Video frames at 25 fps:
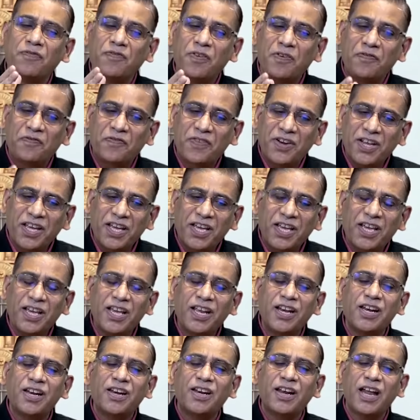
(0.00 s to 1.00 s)

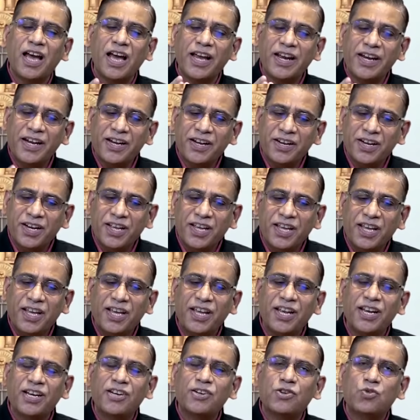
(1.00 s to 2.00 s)
15,
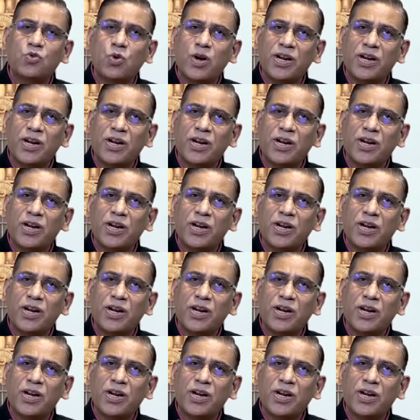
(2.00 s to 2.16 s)
19,